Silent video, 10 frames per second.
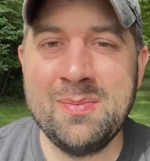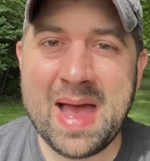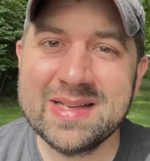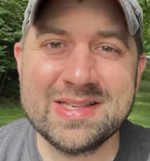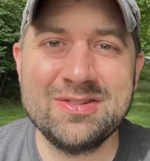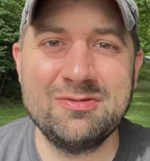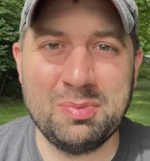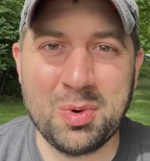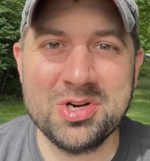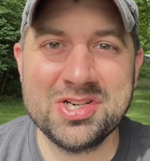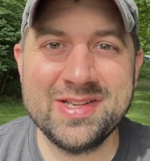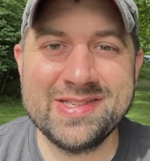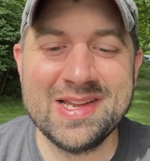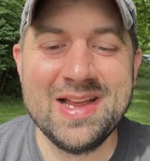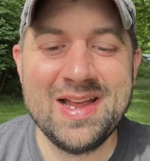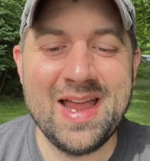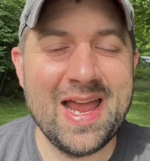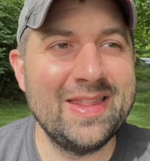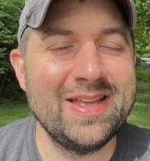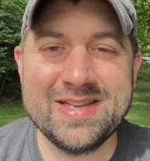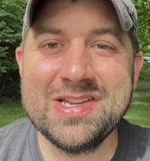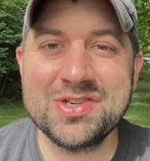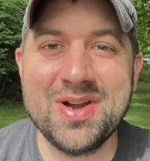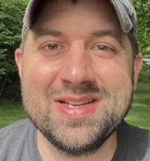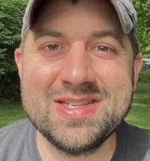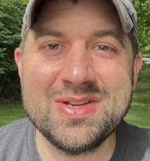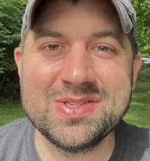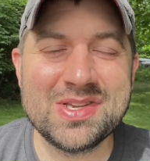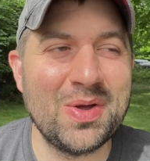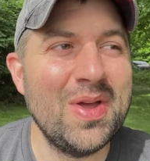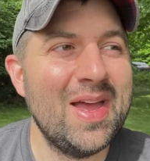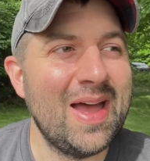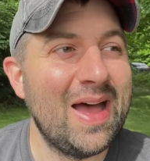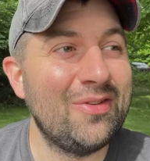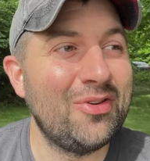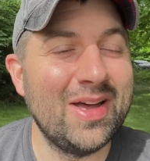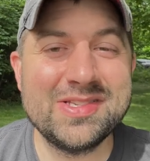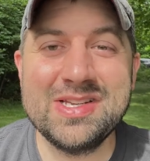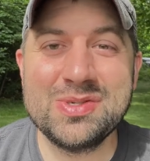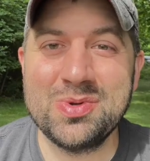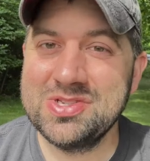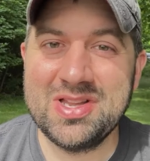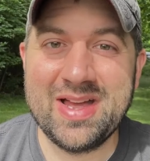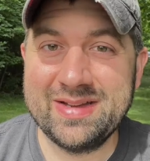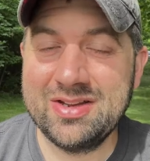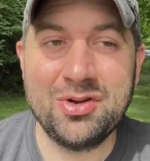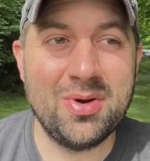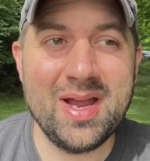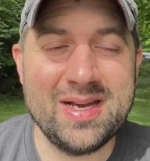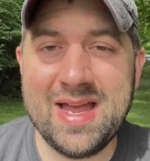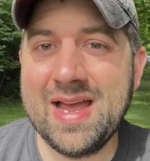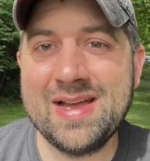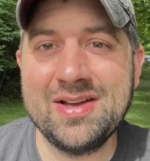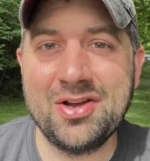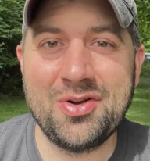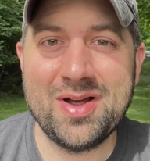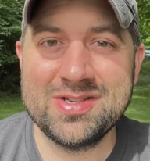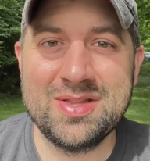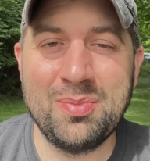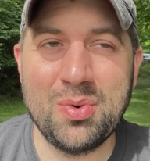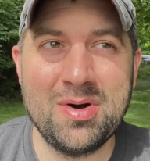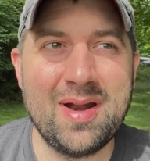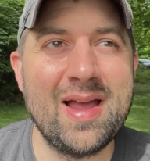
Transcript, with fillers: massive portions and they taste great too. So, uh, Frosty's was like grade A across the board.